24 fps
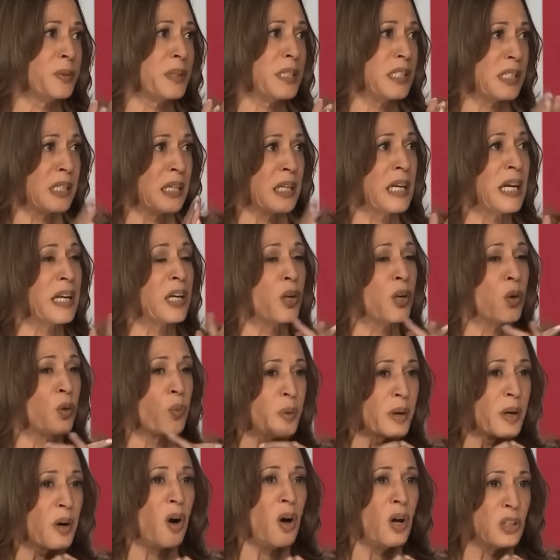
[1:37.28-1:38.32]
I've been bad,
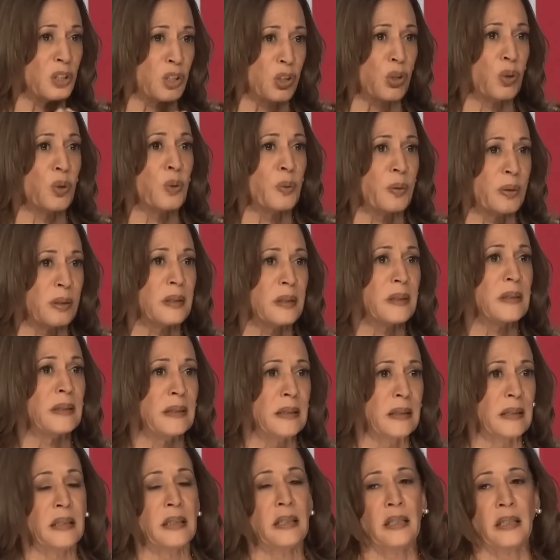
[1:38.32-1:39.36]
but trust me,
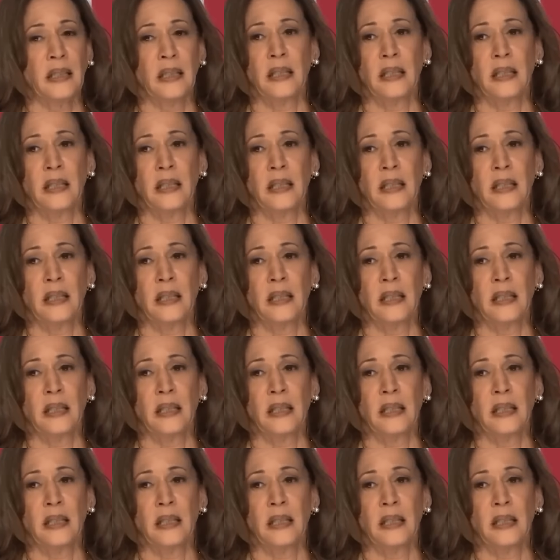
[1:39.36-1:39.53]
baby,